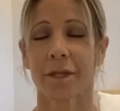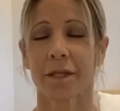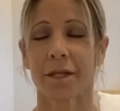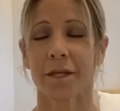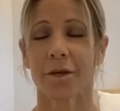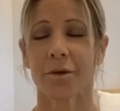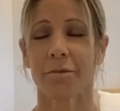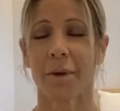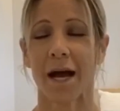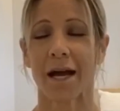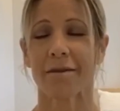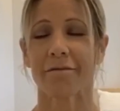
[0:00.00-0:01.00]
You
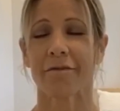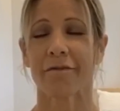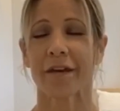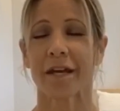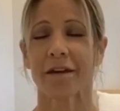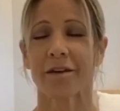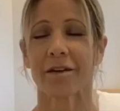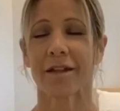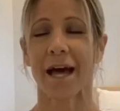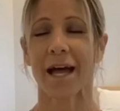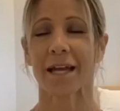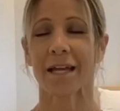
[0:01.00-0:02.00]
might feel
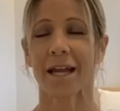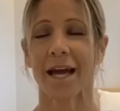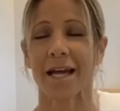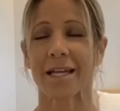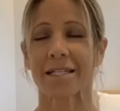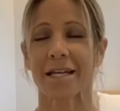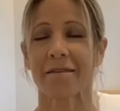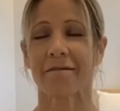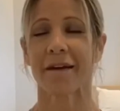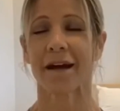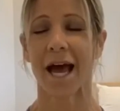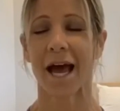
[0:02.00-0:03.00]
that light in
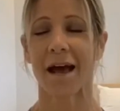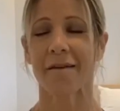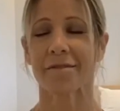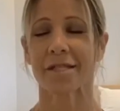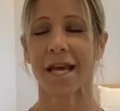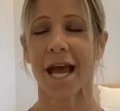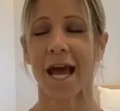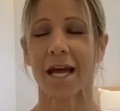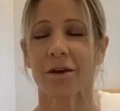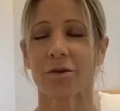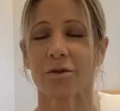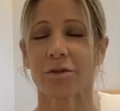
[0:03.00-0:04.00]
the calves, the
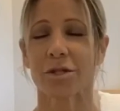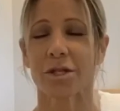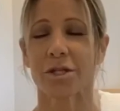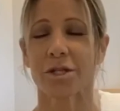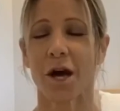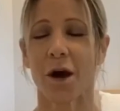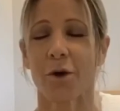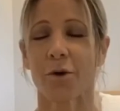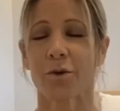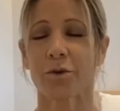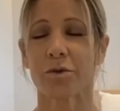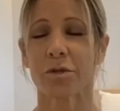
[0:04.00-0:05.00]
ankles, the
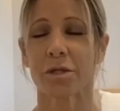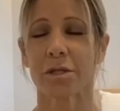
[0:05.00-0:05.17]
toes.